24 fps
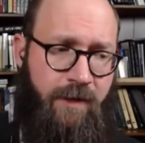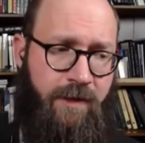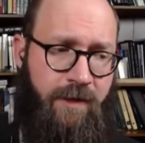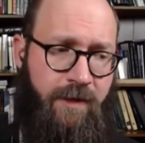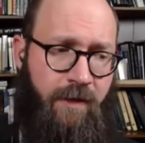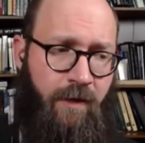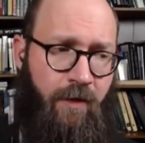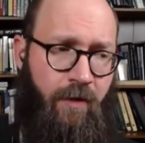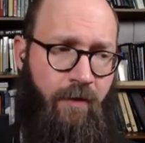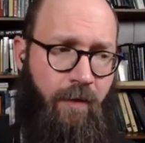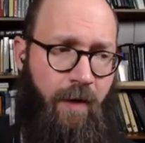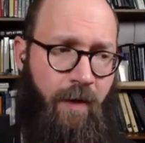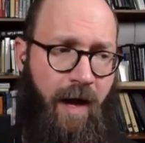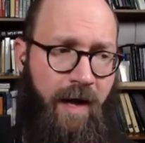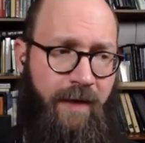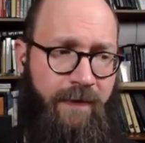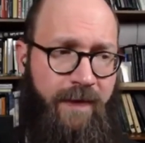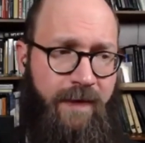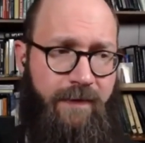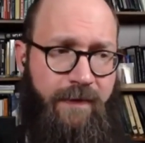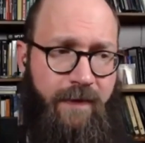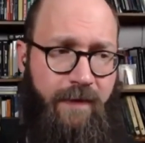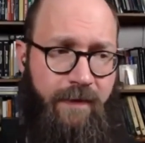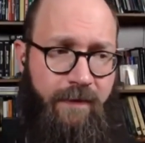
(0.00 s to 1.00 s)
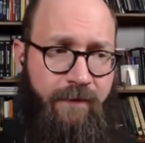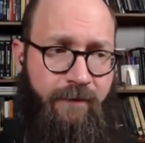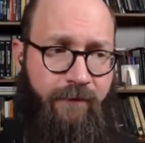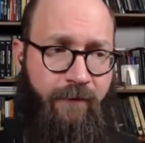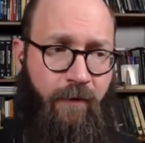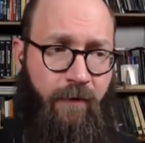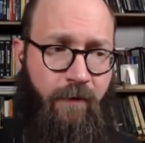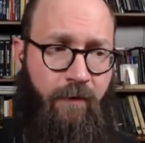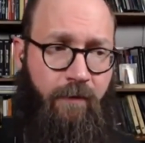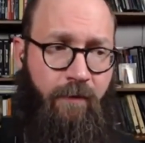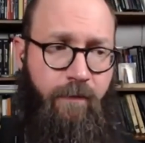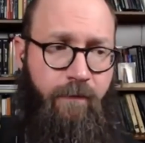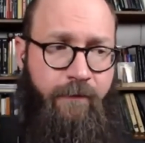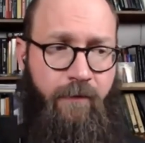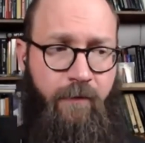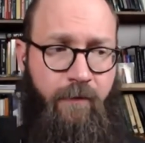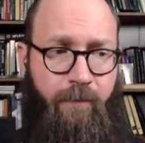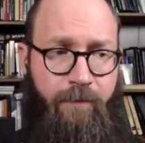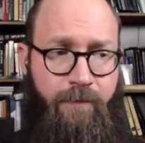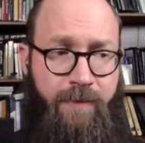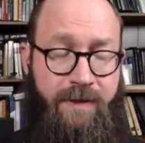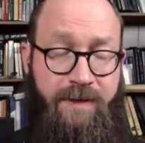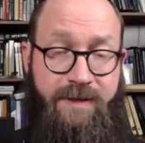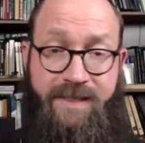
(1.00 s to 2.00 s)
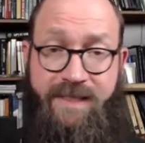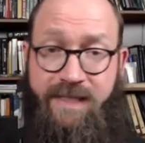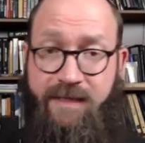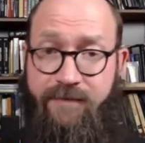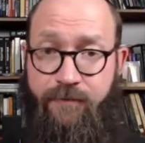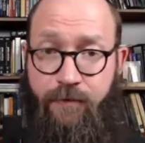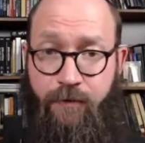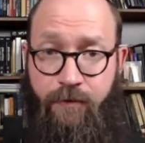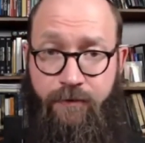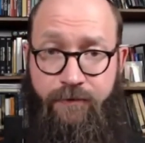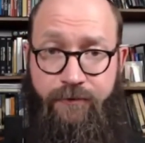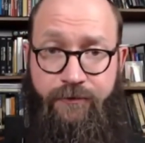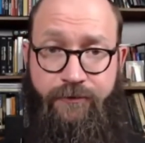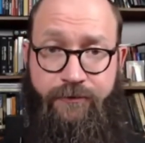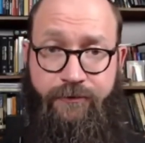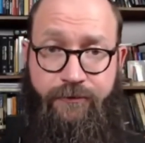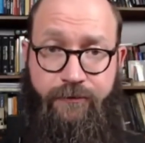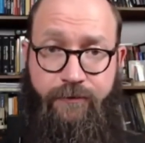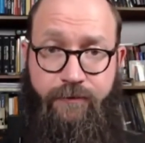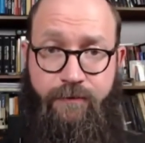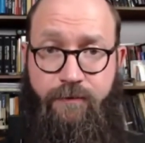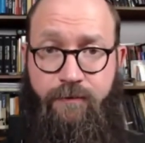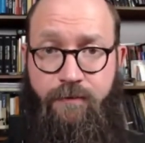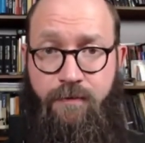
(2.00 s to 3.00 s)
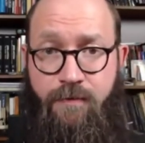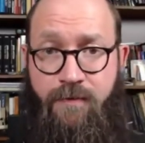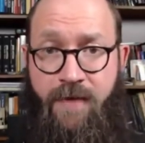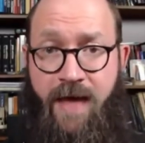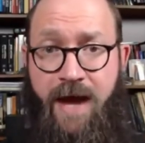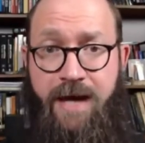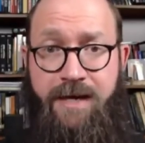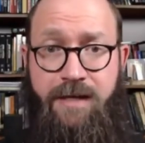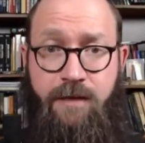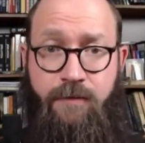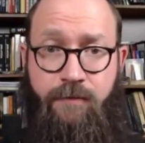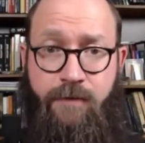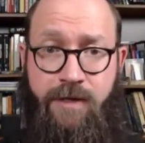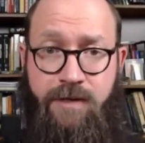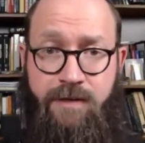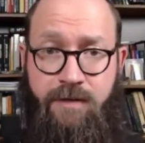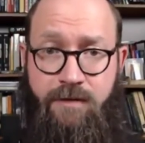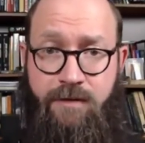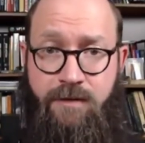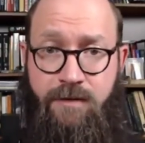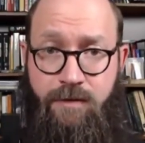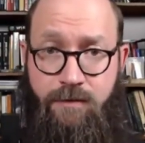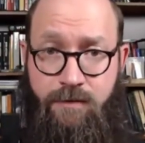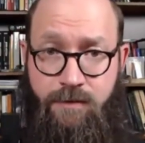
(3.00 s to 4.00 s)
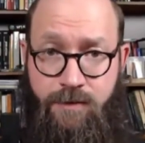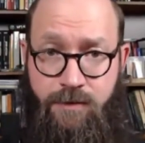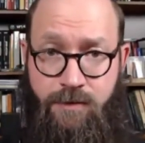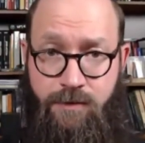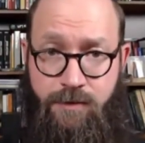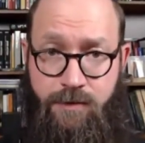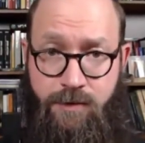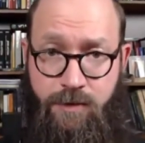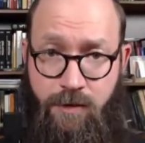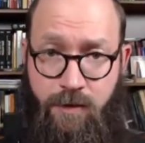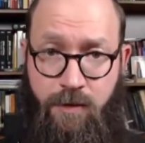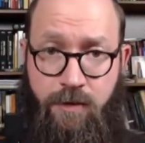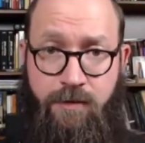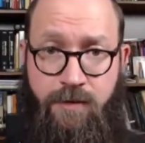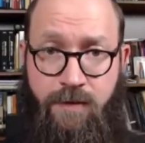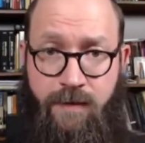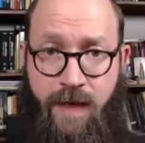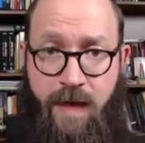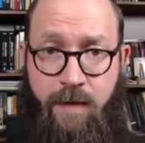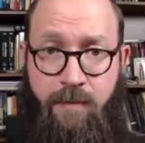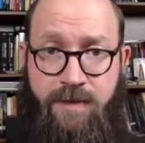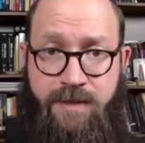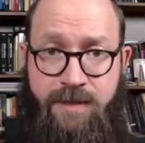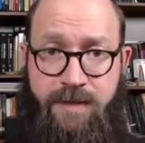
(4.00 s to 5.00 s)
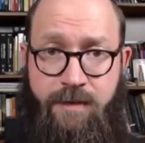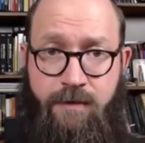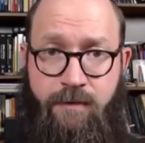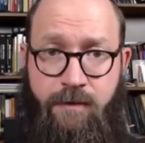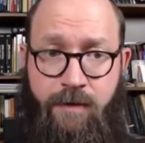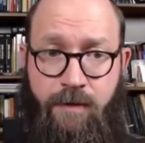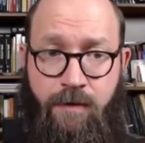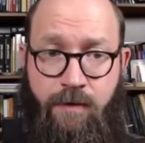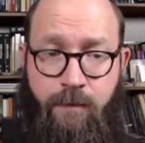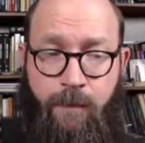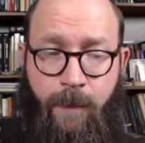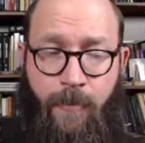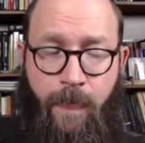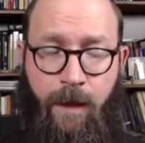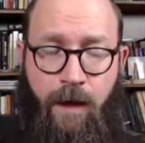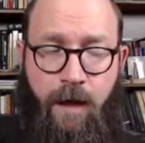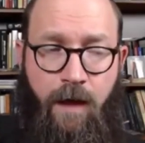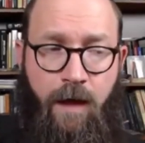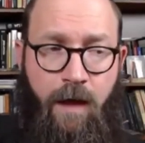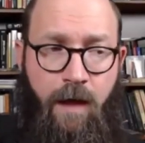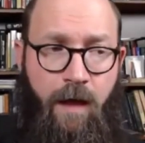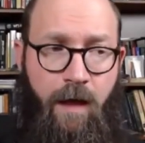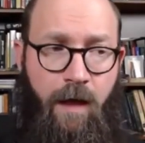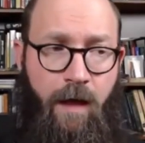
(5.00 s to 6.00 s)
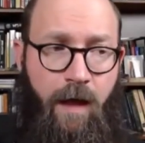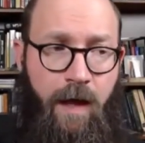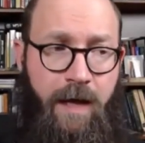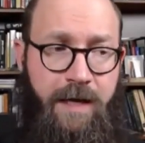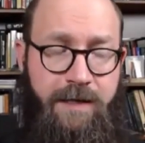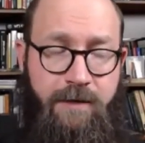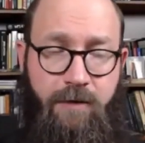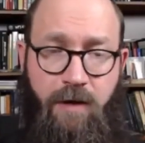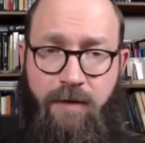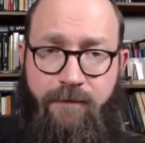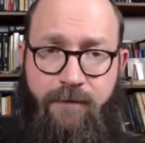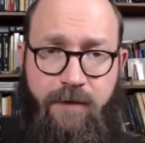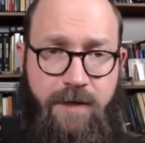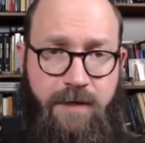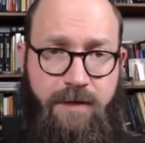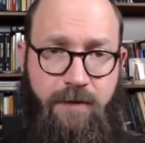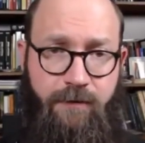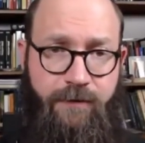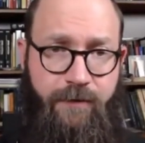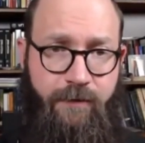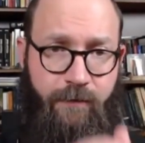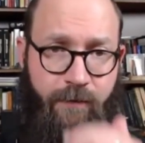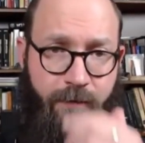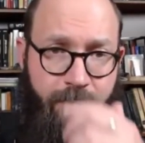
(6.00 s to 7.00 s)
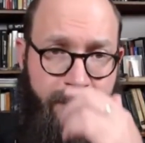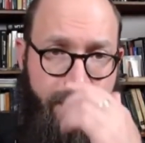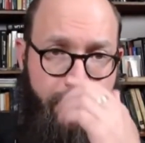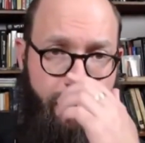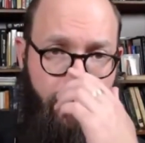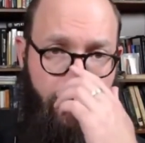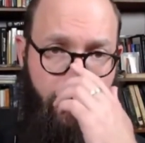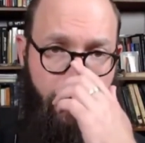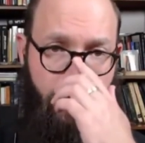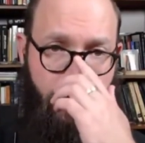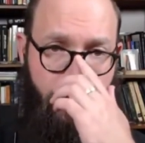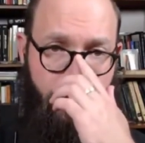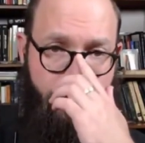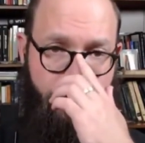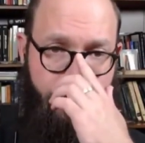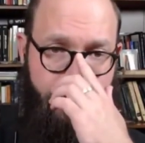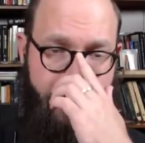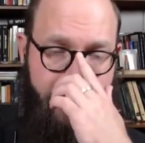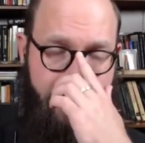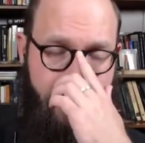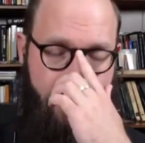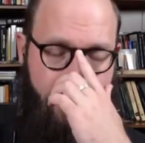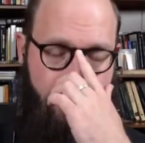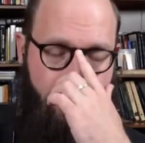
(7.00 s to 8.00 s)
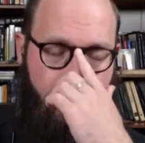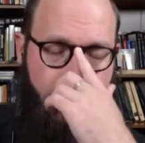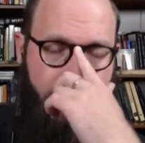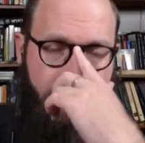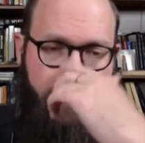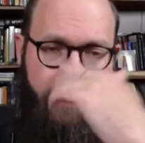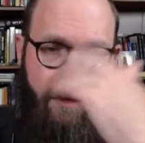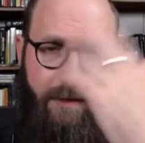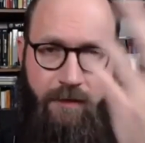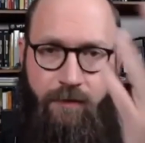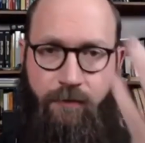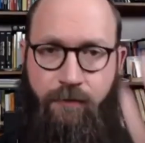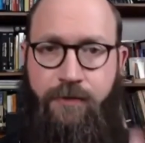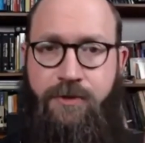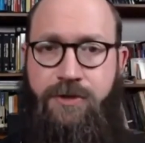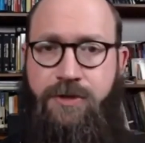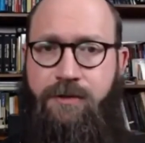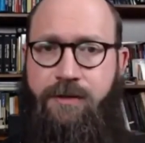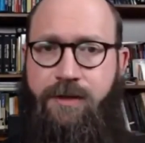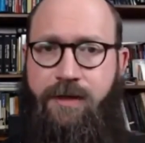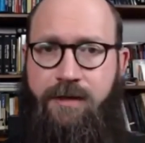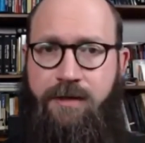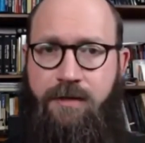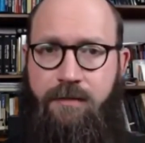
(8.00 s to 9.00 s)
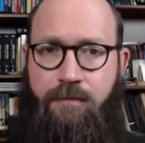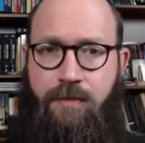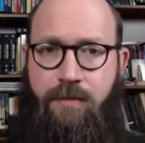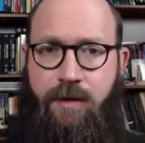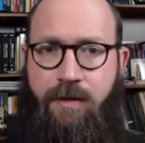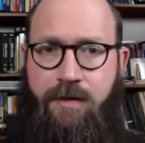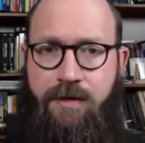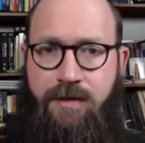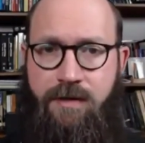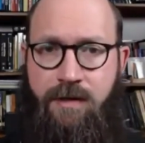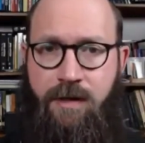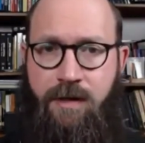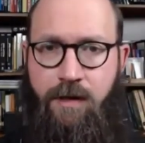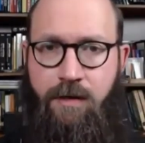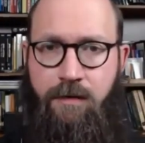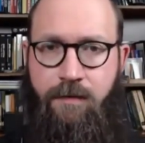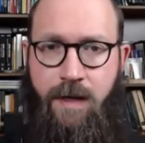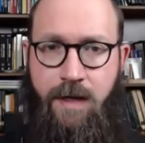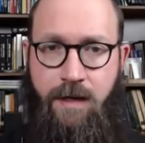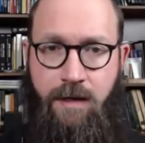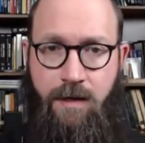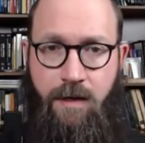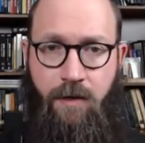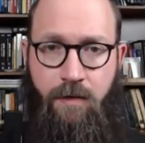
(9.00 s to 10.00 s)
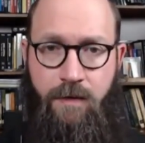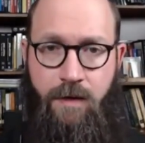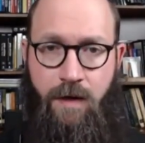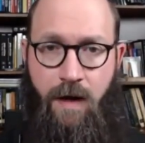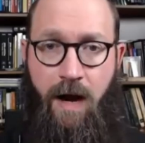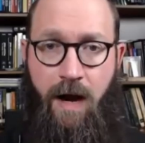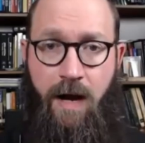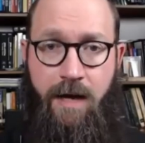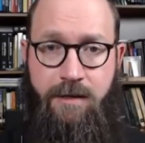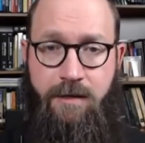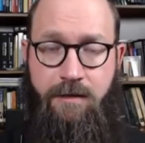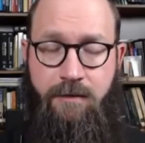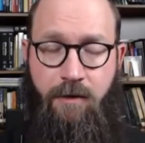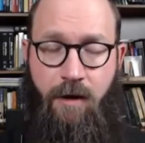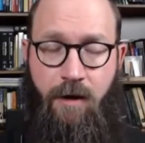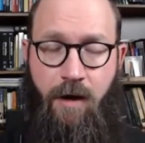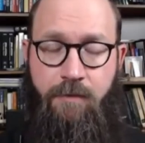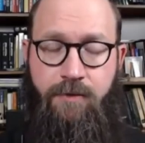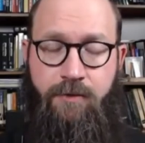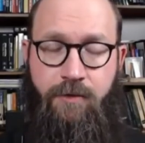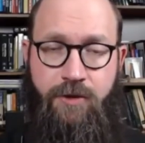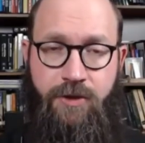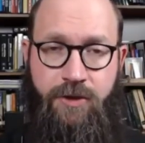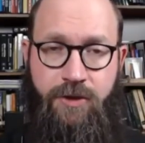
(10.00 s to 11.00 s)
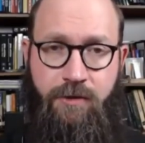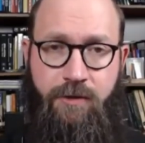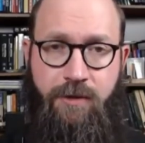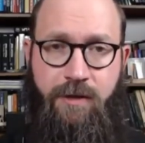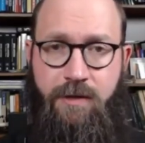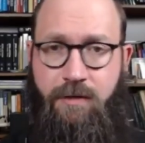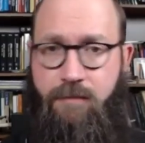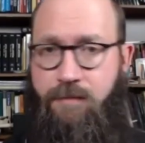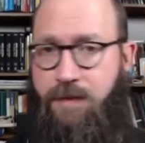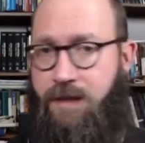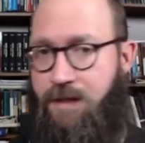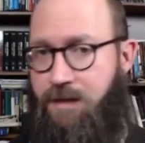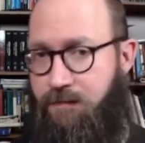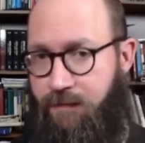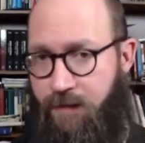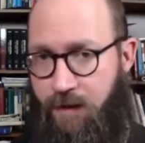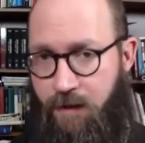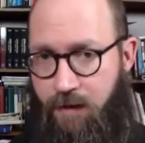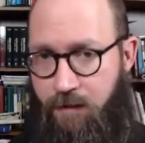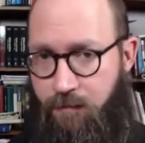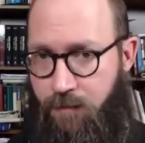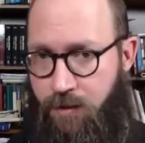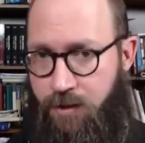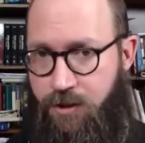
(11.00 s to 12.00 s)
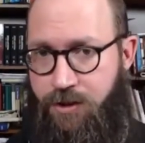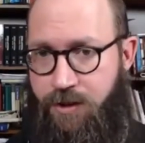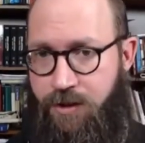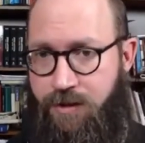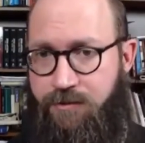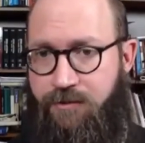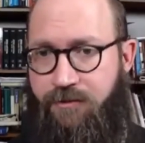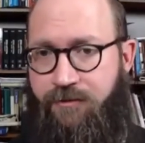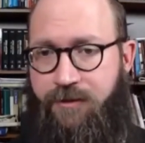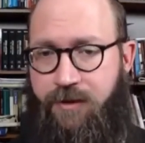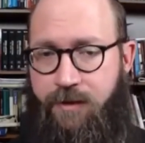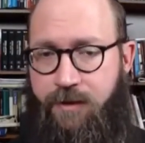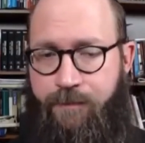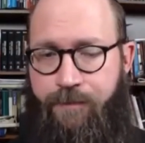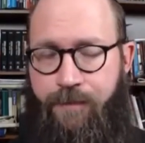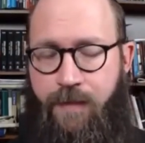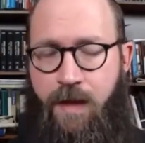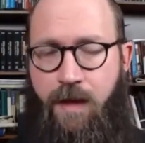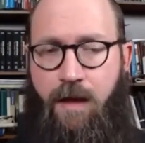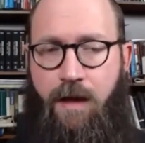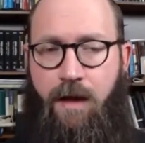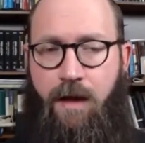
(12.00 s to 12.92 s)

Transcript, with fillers: So I think that for for believers, that's a reason to turn to that material. And so I've consulted with people who, for instance, want to consult with Judaism because they they know that I subscribe to a Judaism that's very much interested